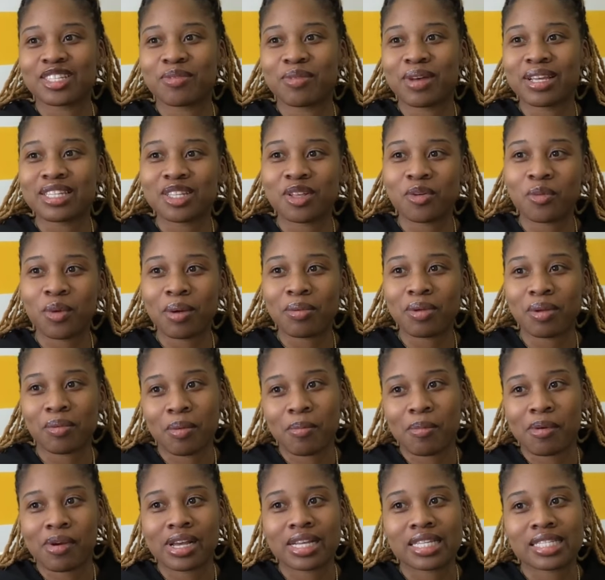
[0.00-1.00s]
So basically what I
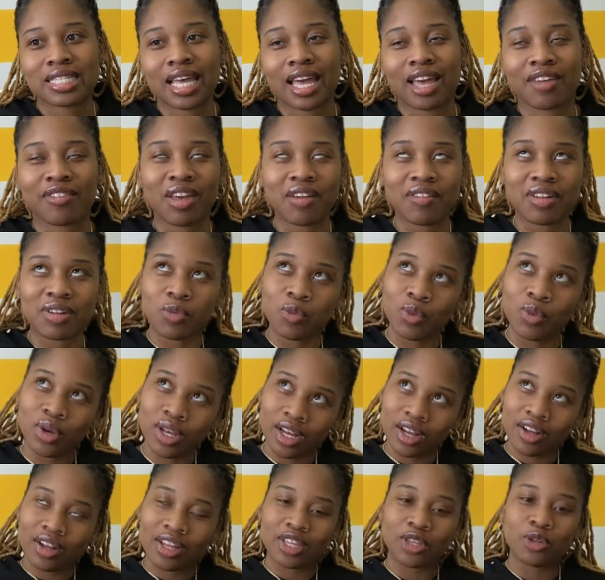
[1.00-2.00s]
remember is like if you have a
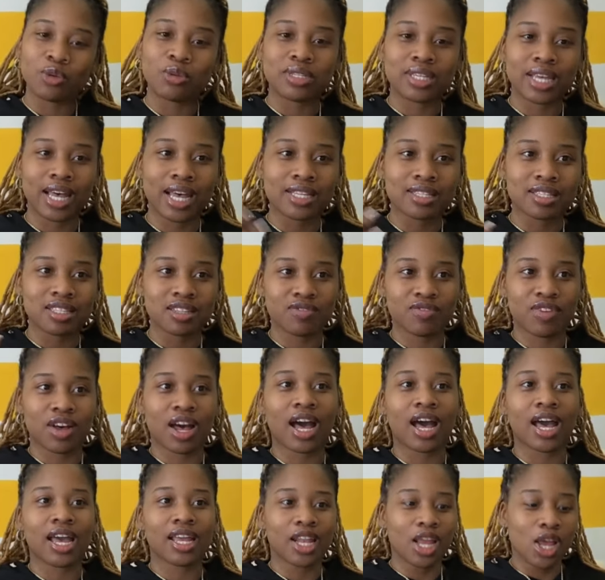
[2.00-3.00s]
will, you
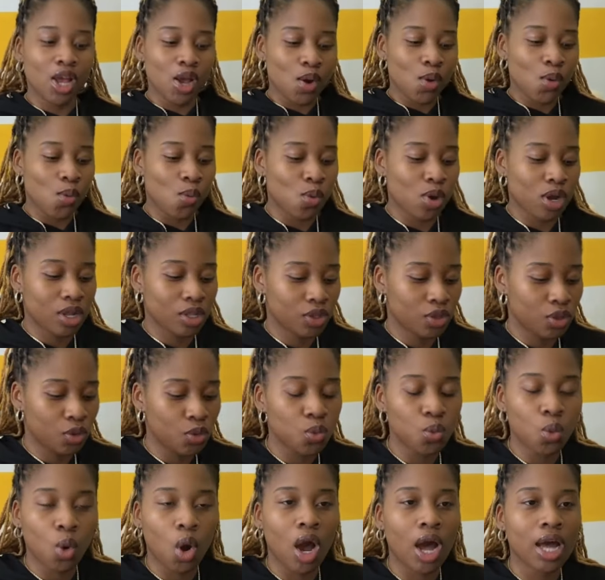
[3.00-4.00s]
testified what
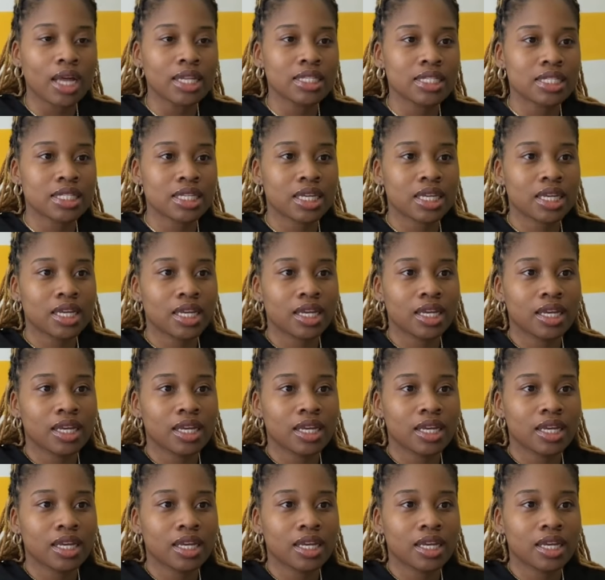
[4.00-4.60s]
you want.